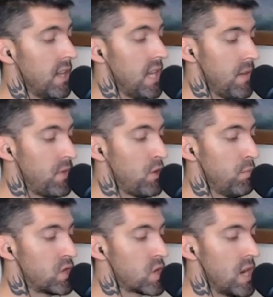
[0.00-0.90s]
If you
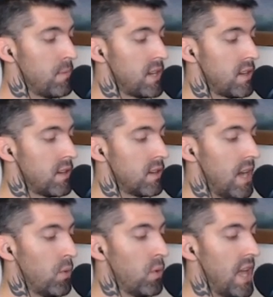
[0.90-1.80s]
betray me here,
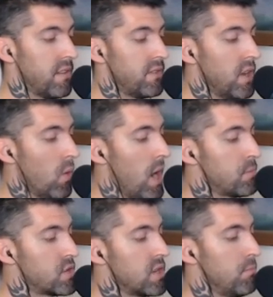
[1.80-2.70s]
I will have no
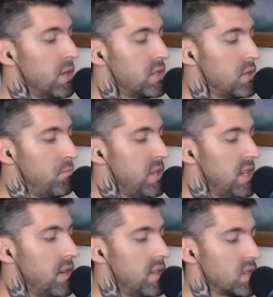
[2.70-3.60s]
option but to
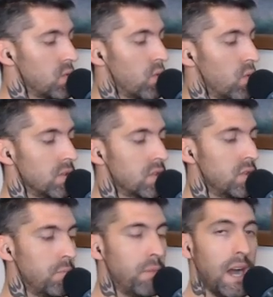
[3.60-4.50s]
bid this world
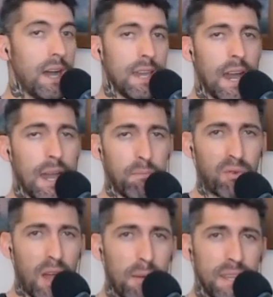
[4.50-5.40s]
goodbye, I
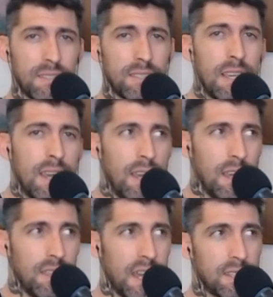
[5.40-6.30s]
promise.
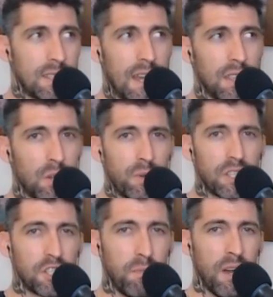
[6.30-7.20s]
That is not the
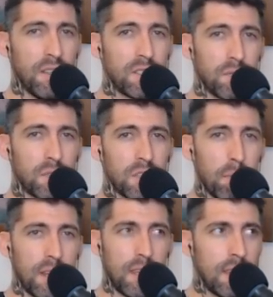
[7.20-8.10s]
response of
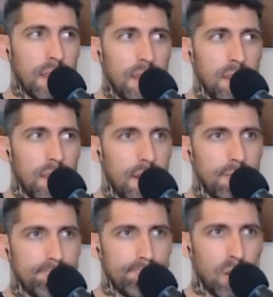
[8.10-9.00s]
somebody
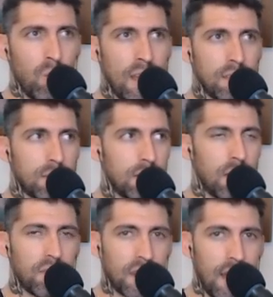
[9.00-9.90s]
who has
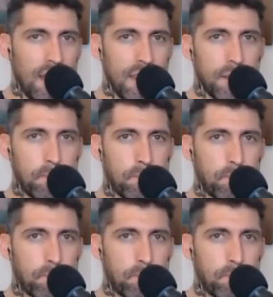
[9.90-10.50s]
nothing to hide.